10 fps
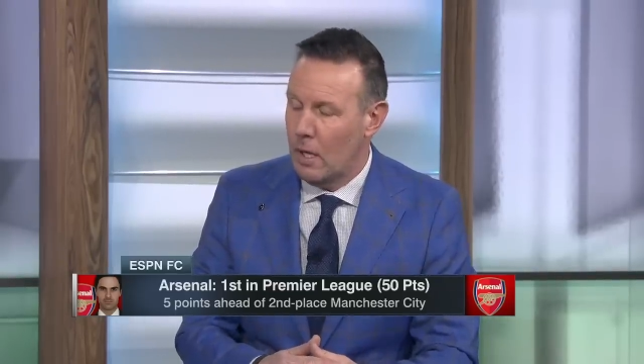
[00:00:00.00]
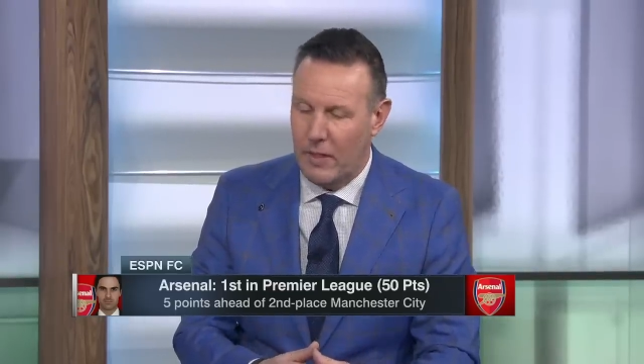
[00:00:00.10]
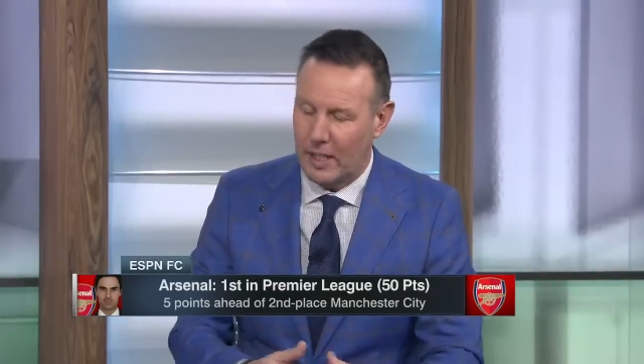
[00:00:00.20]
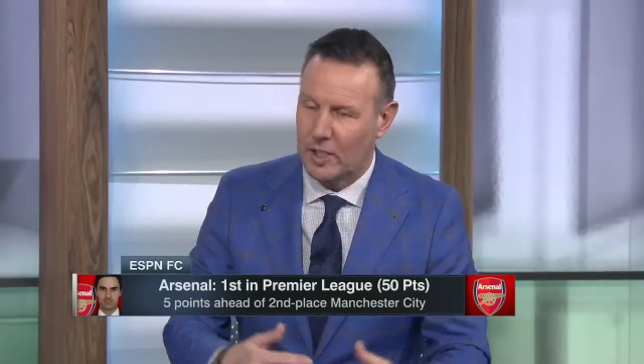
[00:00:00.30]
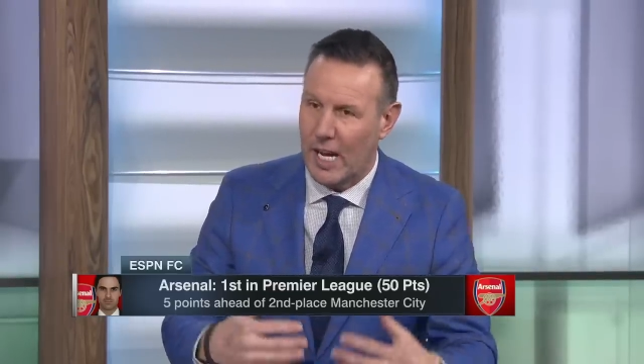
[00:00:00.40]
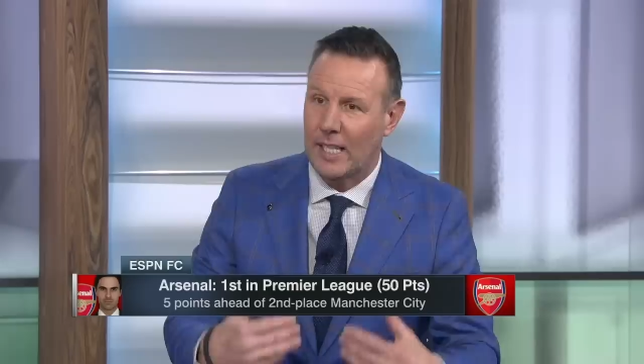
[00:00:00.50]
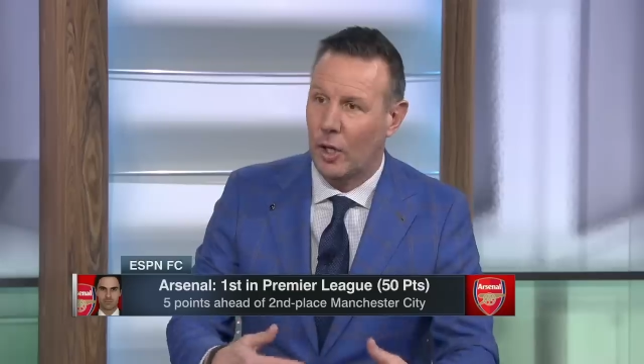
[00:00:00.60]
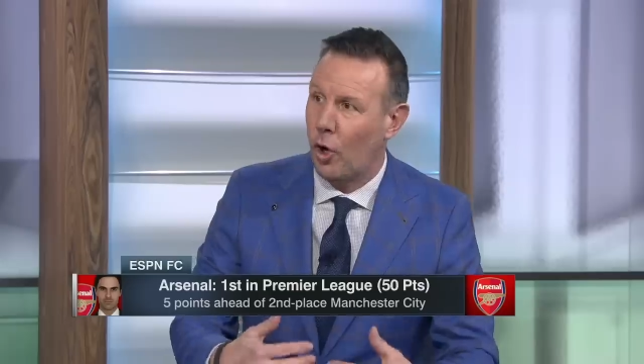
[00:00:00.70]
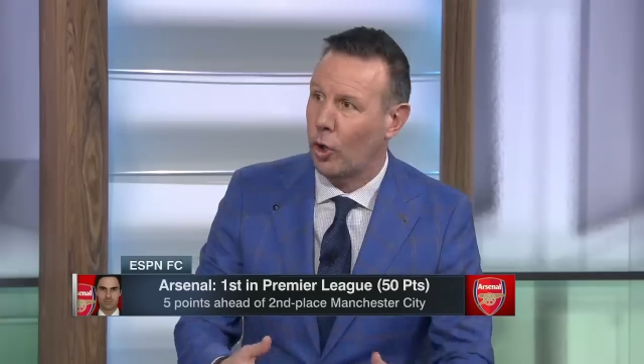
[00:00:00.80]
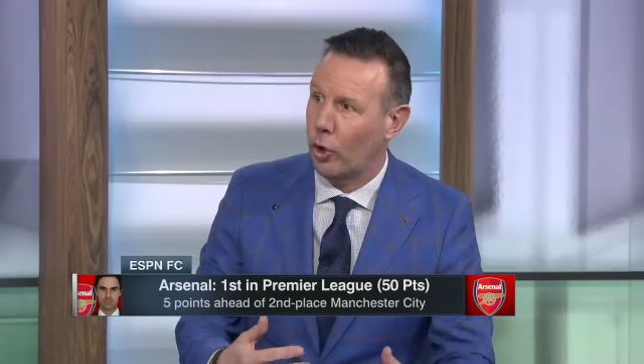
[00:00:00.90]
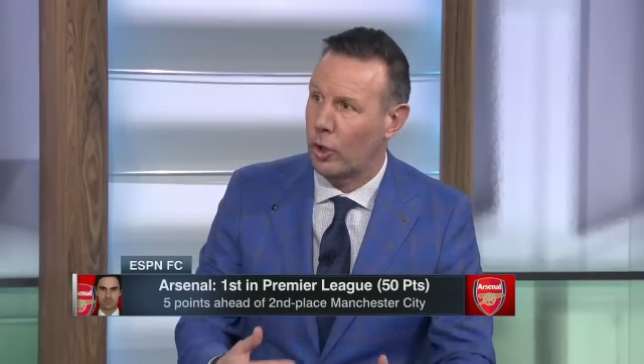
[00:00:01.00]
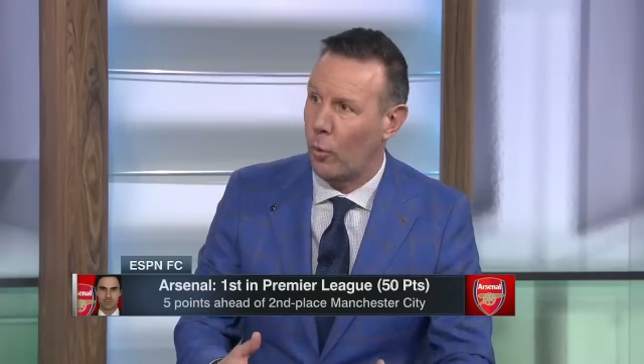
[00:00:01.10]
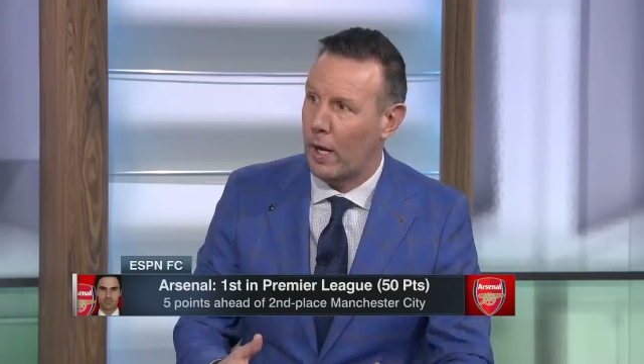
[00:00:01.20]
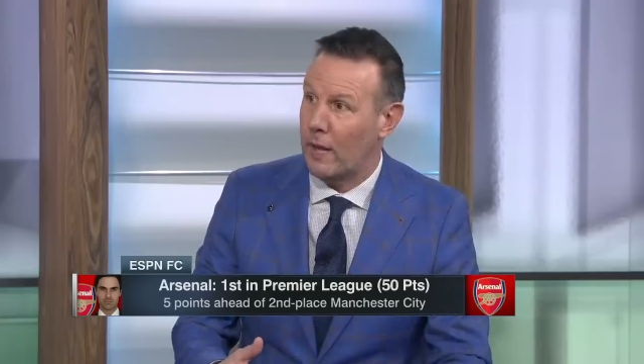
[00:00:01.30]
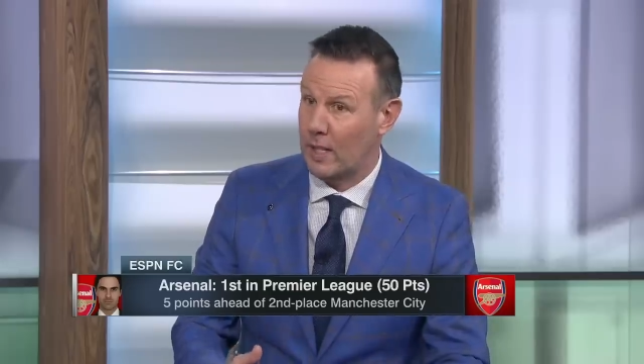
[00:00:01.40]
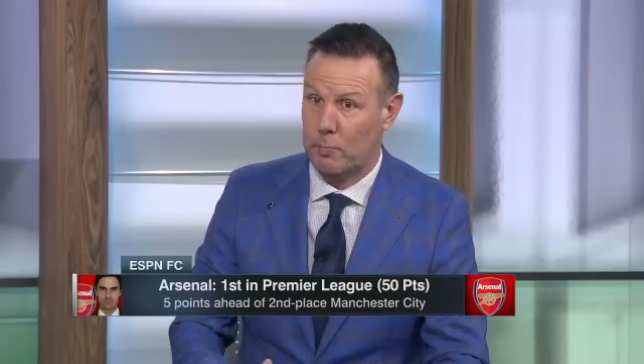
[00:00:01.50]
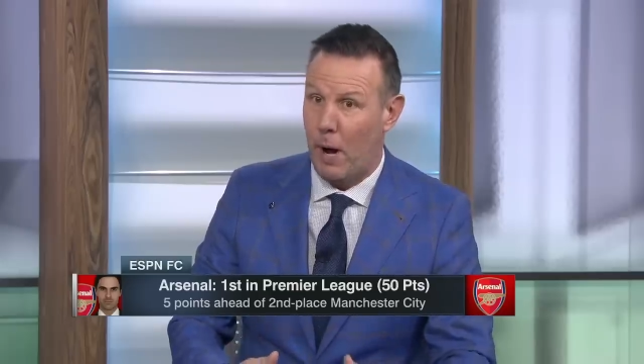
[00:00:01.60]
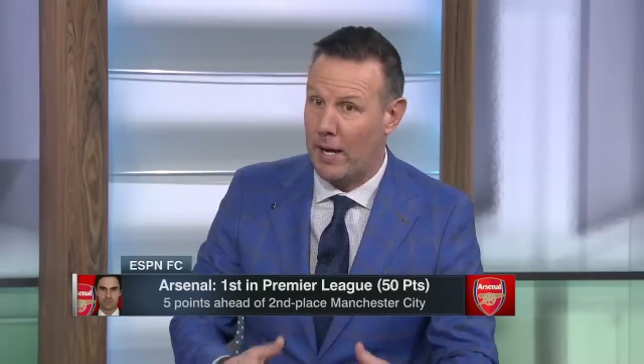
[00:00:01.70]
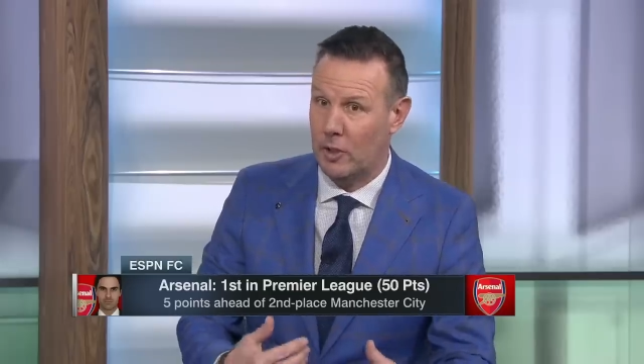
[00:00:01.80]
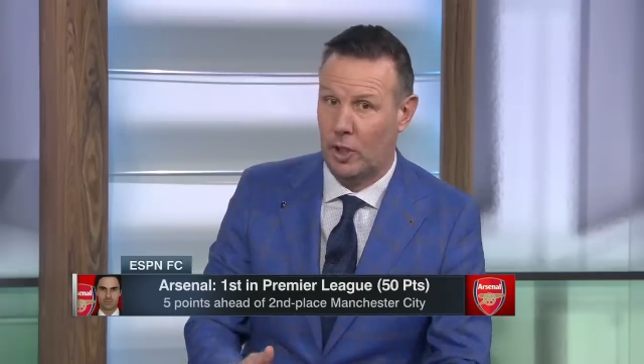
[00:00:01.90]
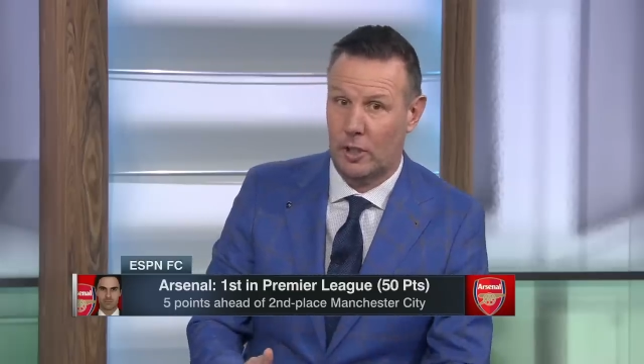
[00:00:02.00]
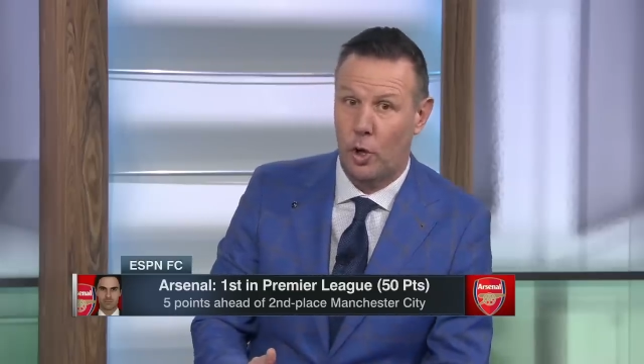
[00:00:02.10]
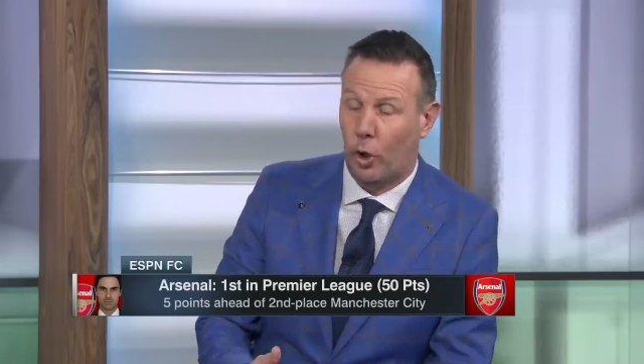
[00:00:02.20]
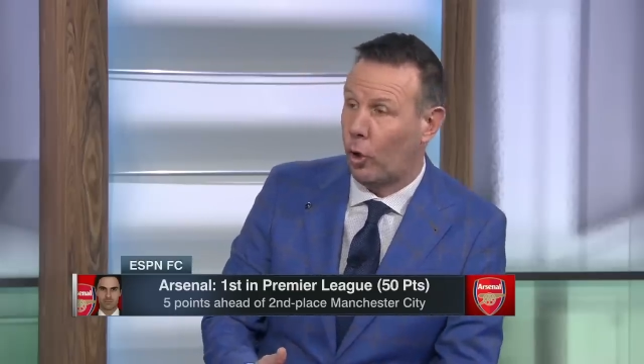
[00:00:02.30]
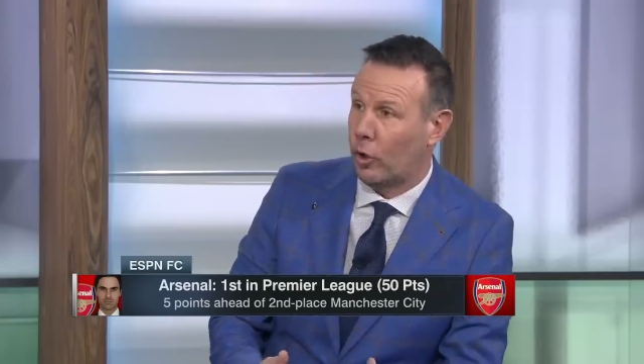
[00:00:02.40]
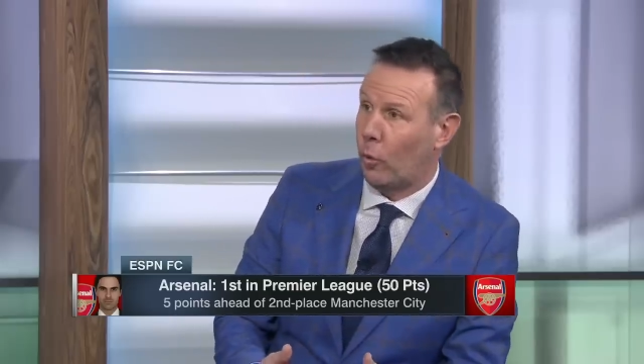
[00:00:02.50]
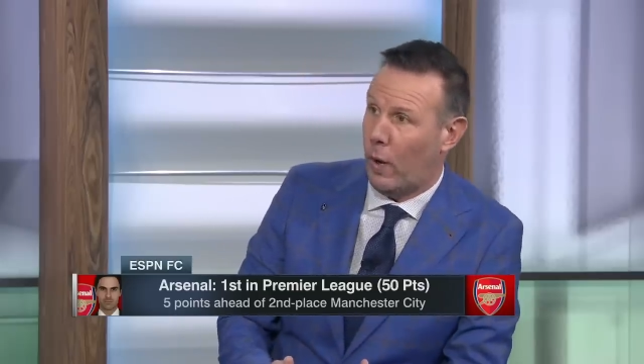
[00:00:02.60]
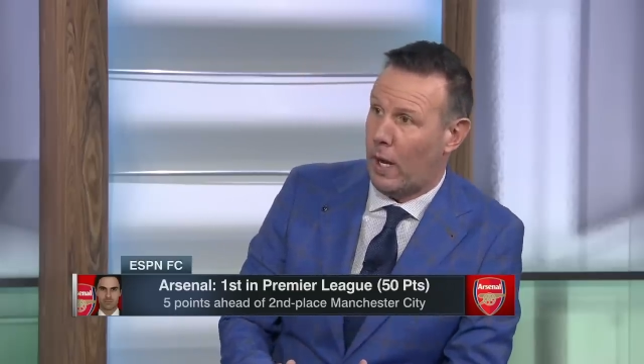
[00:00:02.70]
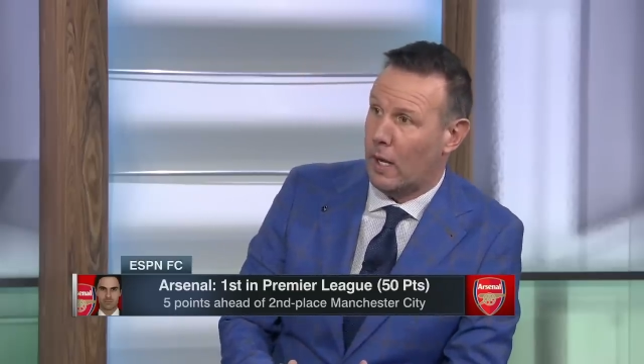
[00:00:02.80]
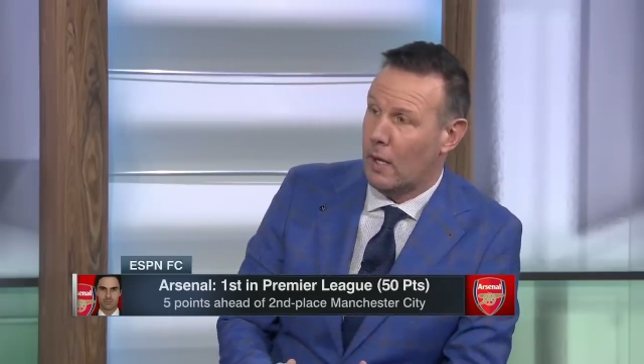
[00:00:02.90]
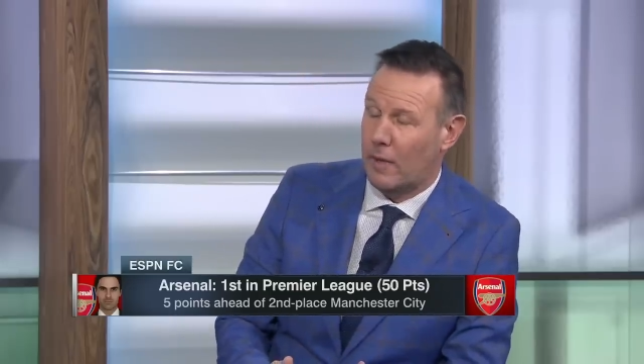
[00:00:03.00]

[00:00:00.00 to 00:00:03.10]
This side are not going away. This manager's not going away.